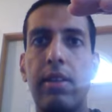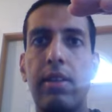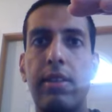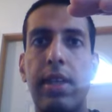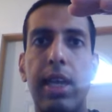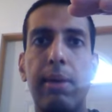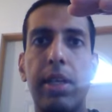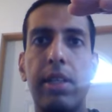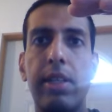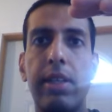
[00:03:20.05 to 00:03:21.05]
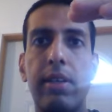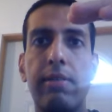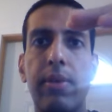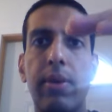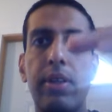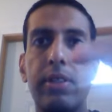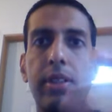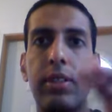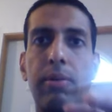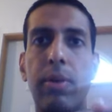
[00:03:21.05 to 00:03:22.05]
dynamic linear force
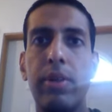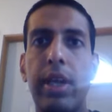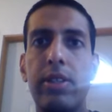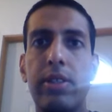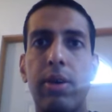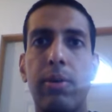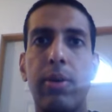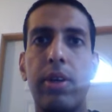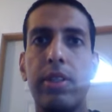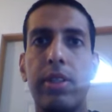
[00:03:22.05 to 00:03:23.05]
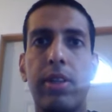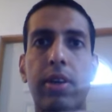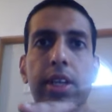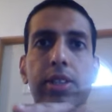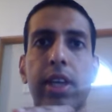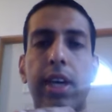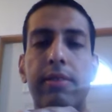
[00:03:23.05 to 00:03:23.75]
into rotational work to the crankshaft.